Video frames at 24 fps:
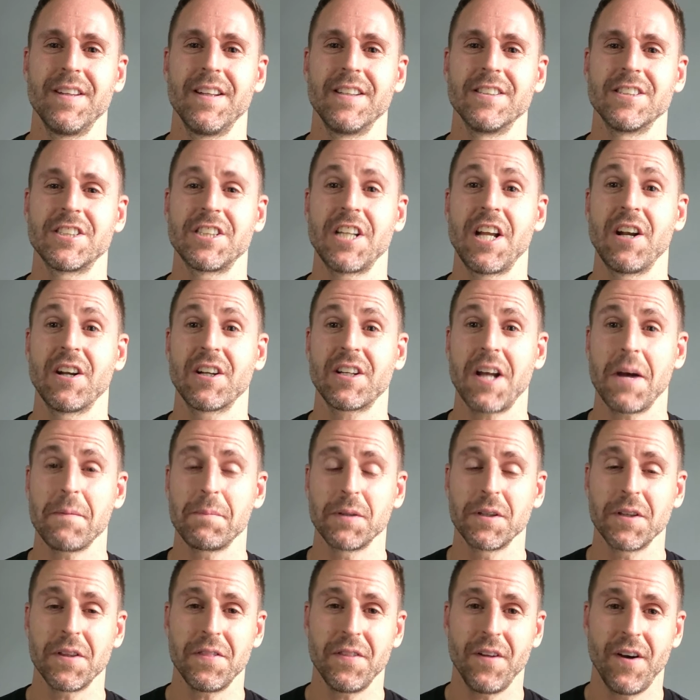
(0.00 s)
and share a
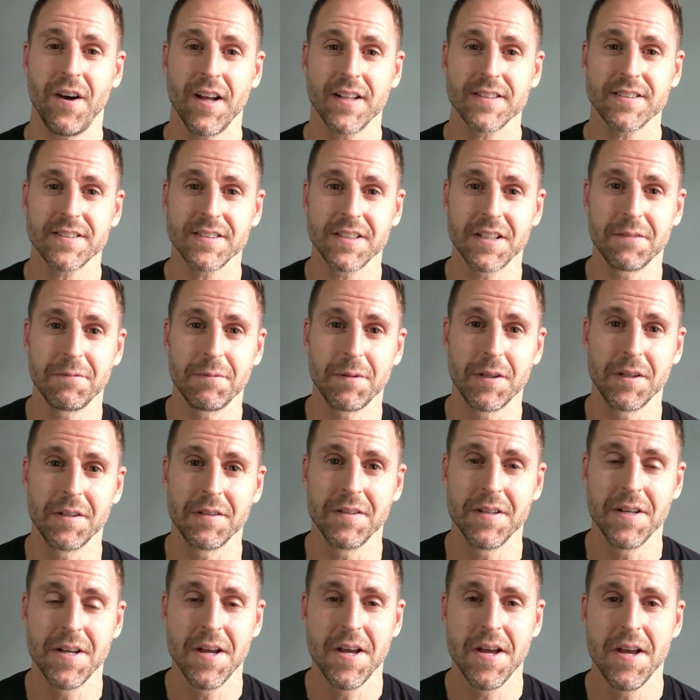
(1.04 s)
couple of thoughts that have
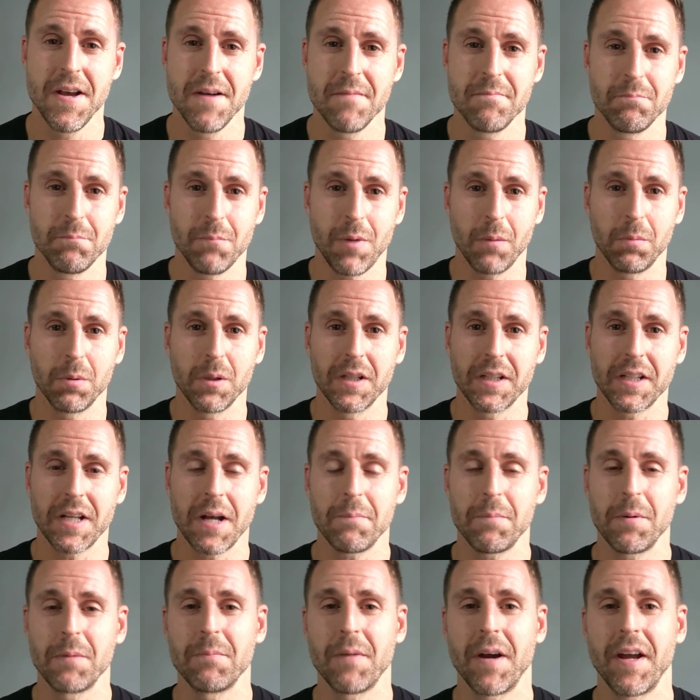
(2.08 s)
been bubbling
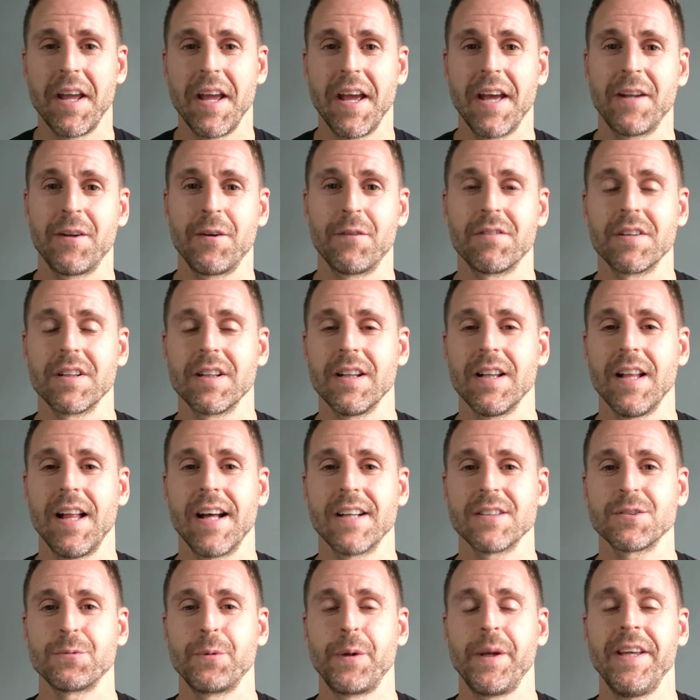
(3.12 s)
up in my head over the
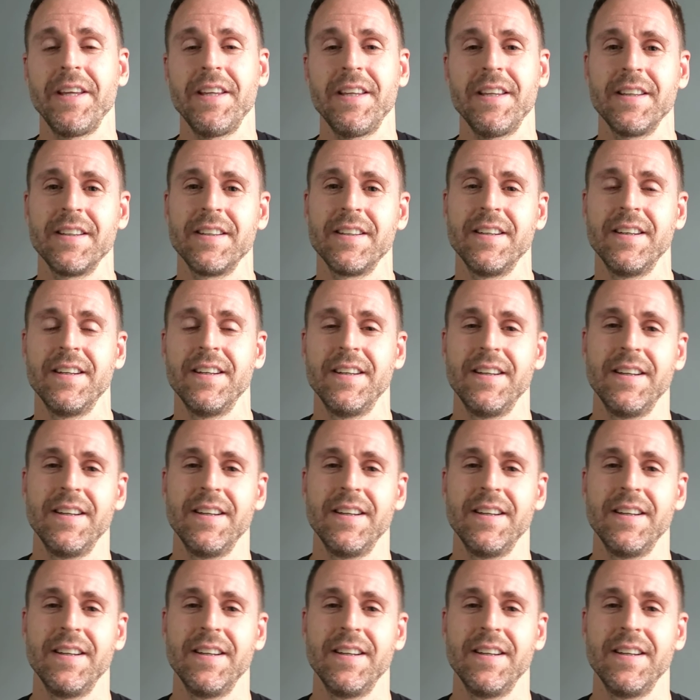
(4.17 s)
last week